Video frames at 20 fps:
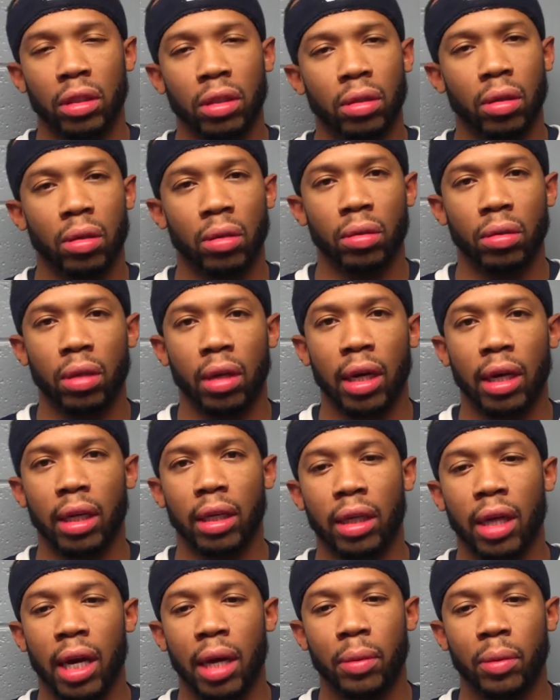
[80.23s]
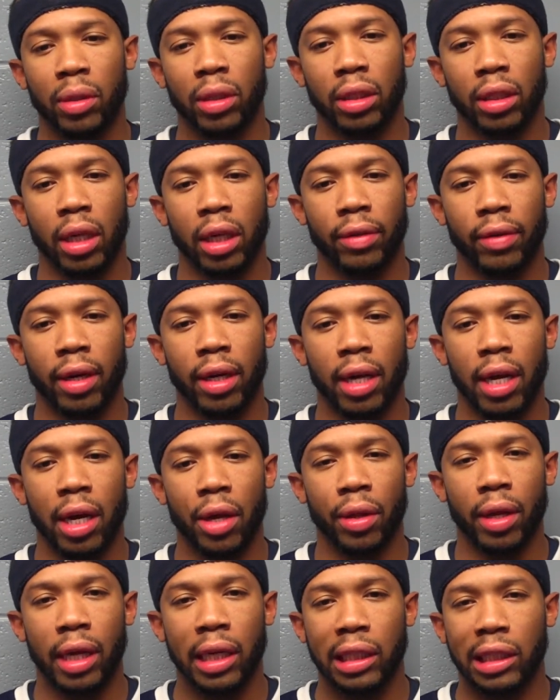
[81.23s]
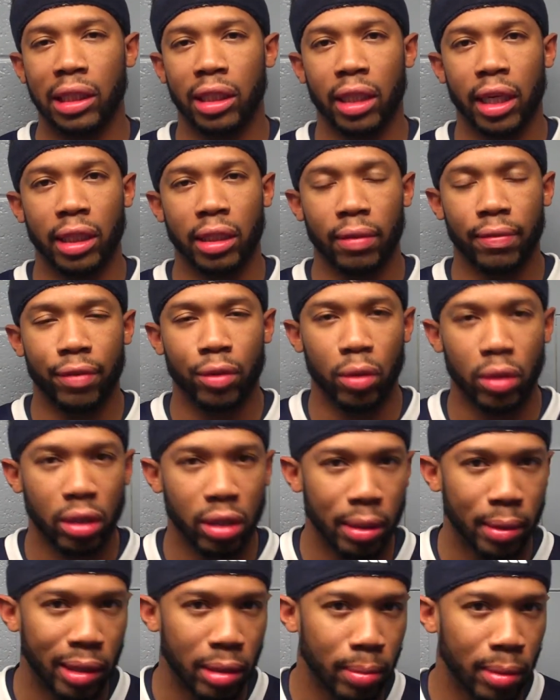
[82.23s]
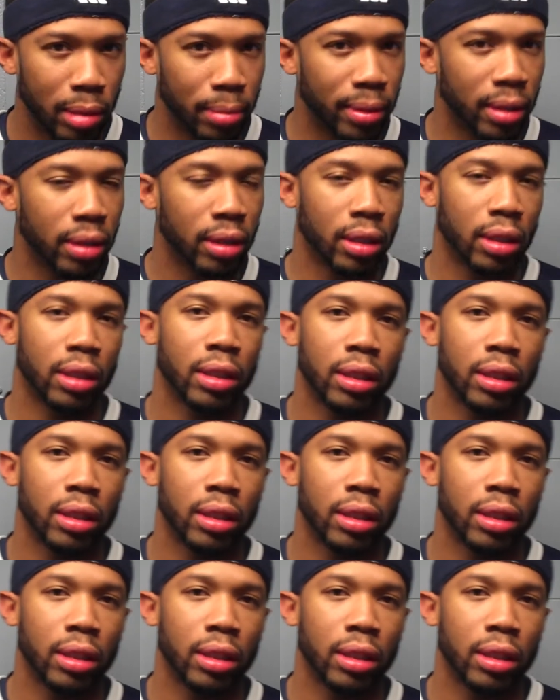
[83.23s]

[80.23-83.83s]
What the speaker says: So I would say right now that it just takes a full team commitment.